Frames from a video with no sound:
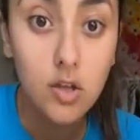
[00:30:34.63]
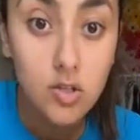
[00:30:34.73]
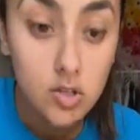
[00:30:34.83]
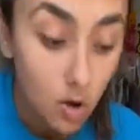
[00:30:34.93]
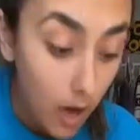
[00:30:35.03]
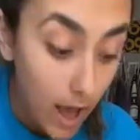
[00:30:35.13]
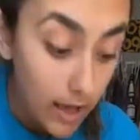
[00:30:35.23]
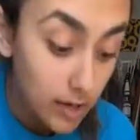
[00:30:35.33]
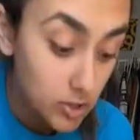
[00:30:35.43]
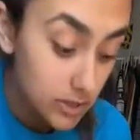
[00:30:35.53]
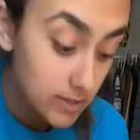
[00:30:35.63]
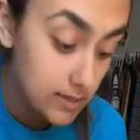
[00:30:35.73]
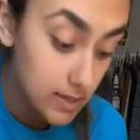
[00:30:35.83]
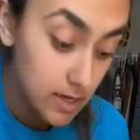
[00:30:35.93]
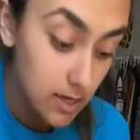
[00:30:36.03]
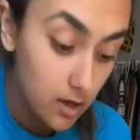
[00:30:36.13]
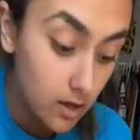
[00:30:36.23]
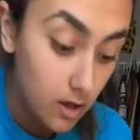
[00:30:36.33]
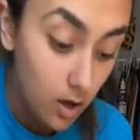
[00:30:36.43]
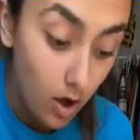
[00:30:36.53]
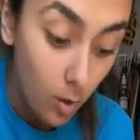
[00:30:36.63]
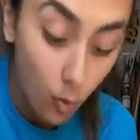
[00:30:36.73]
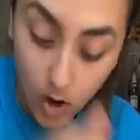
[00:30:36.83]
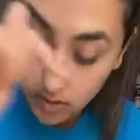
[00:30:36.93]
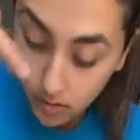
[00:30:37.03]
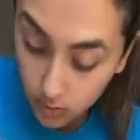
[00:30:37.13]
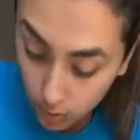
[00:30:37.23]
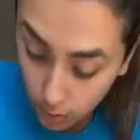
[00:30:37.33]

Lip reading: So I actually see 3